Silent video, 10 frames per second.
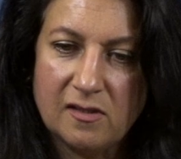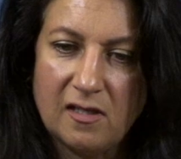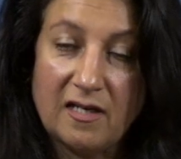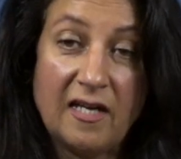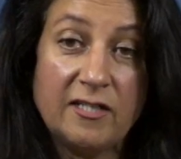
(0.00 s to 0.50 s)

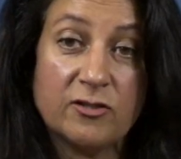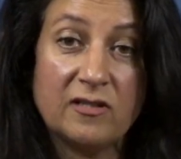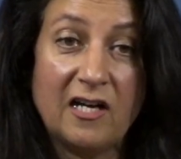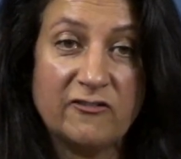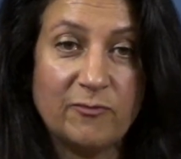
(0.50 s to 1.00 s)
And later in
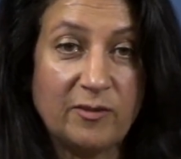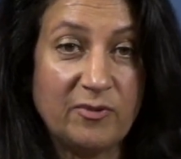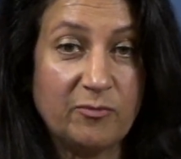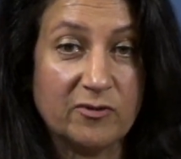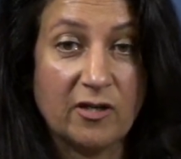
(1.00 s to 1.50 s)
life, many
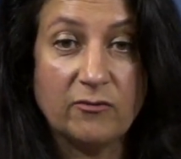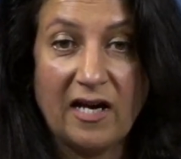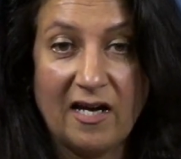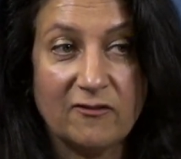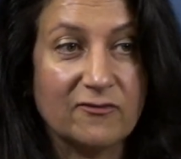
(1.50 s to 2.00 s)
people don't
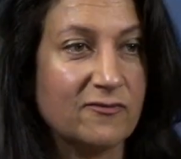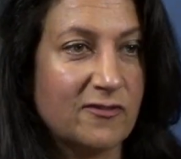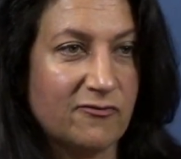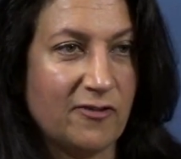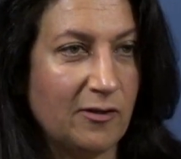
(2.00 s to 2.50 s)
have the
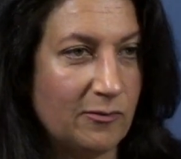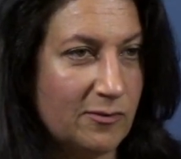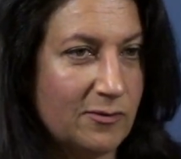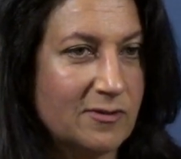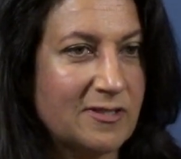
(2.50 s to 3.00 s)
phone
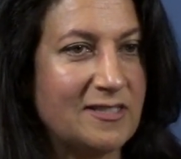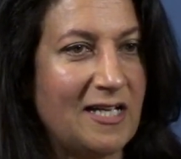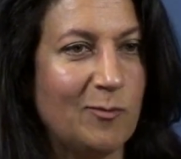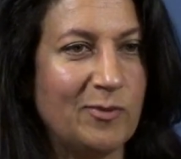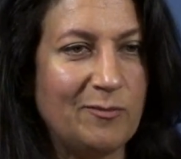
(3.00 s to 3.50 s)
to
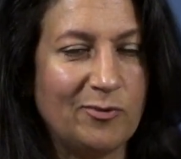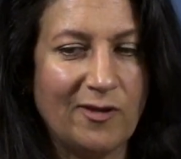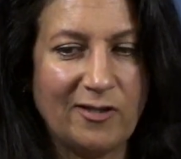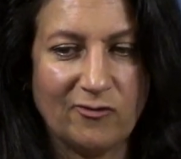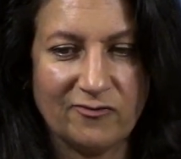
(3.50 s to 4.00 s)
tell people
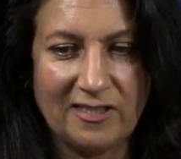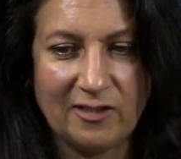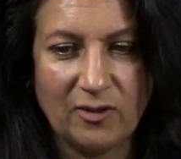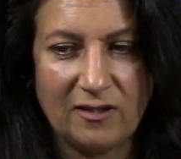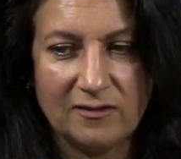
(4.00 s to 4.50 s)
they're not feeling
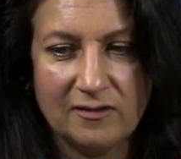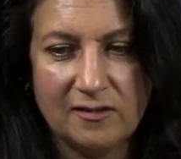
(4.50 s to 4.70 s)
well.